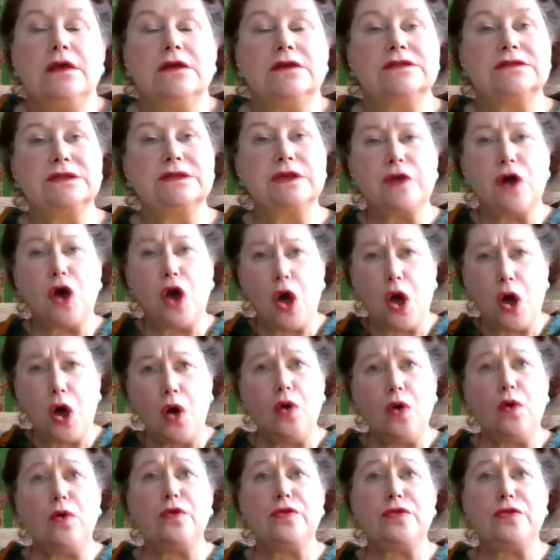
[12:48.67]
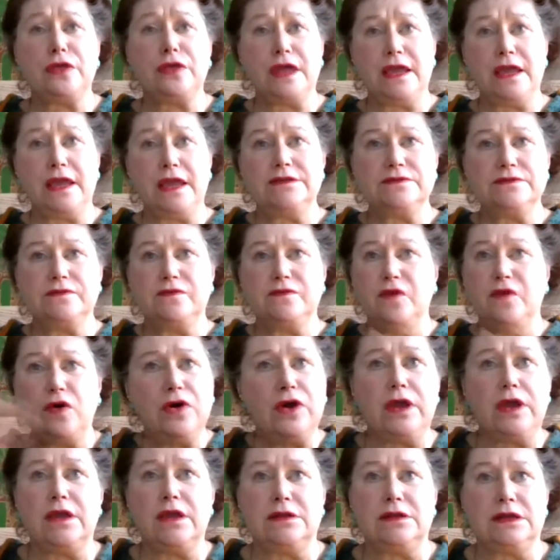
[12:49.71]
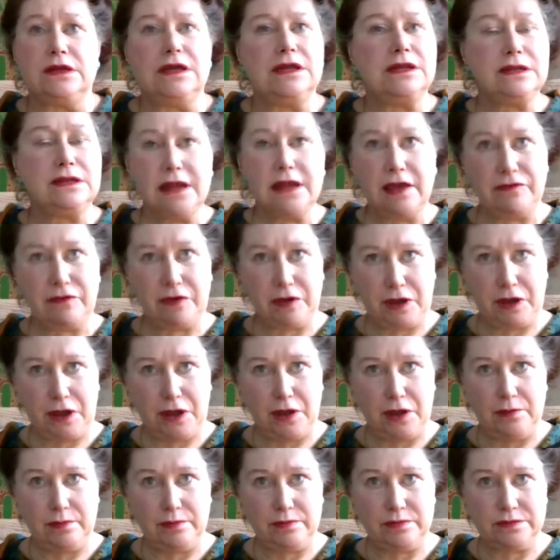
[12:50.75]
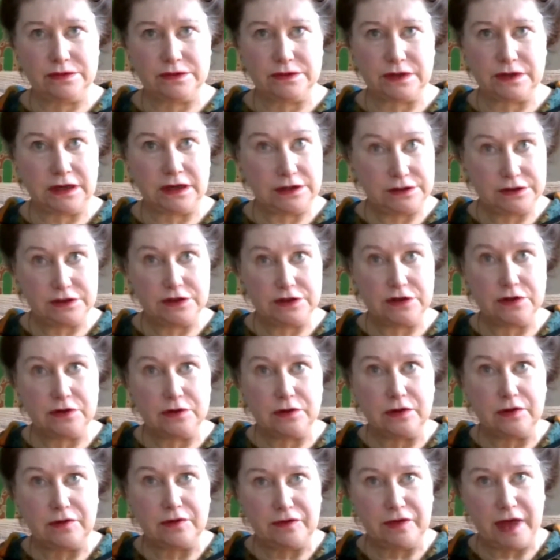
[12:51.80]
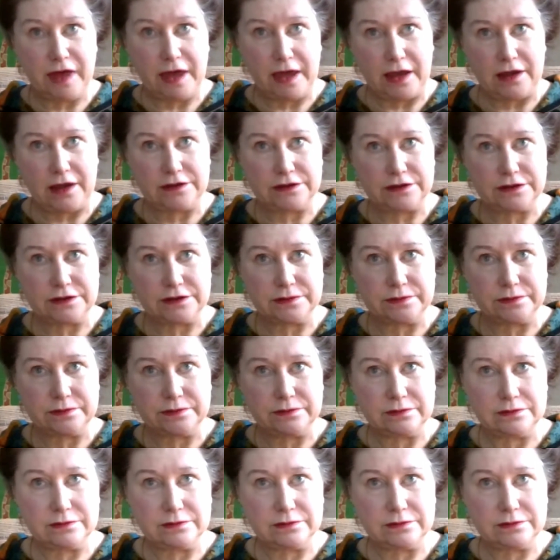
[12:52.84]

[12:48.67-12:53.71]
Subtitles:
So the whole thing is void. It never comes into effect.